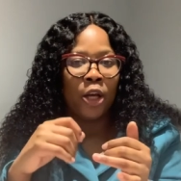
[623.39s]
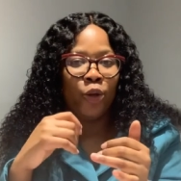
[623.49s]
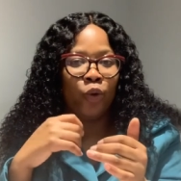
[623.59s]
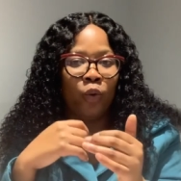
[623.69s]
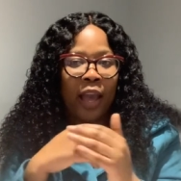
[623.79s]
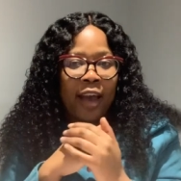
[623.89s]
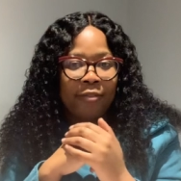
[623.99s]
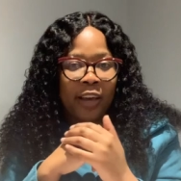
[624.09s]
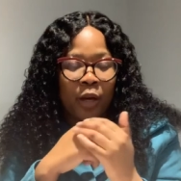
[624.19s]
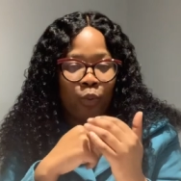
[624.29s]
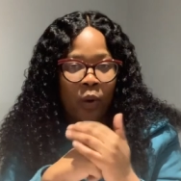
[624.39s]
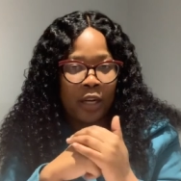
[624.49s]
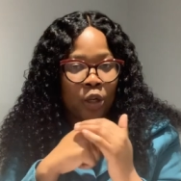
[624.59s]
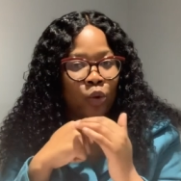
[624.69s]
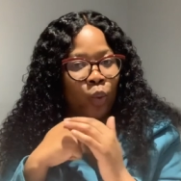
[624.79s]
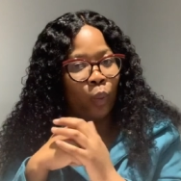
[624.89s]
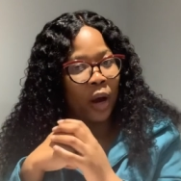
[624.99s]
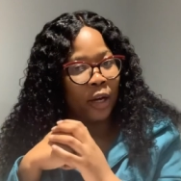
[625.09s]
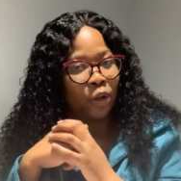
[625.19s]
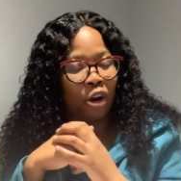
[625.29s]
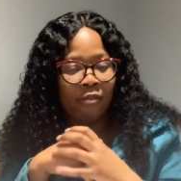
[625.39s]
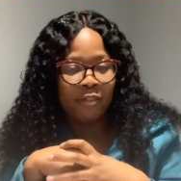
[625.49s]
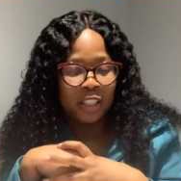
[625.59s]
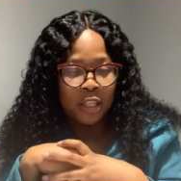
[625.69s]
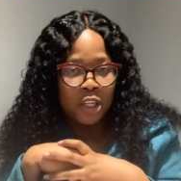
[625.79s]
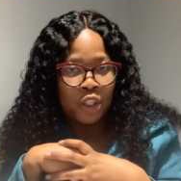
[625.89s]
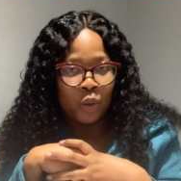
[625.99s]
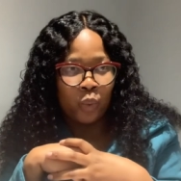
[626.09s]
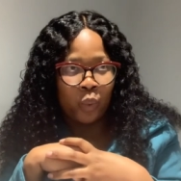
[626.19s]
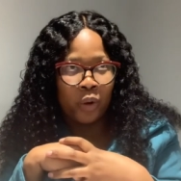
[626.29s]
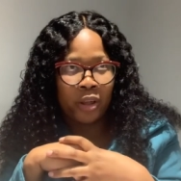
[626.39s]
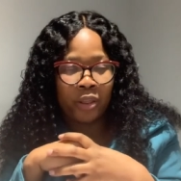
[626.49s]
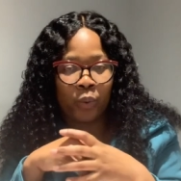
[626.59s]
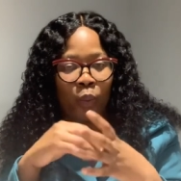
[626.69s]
you have a one-on-one -on -one conversation with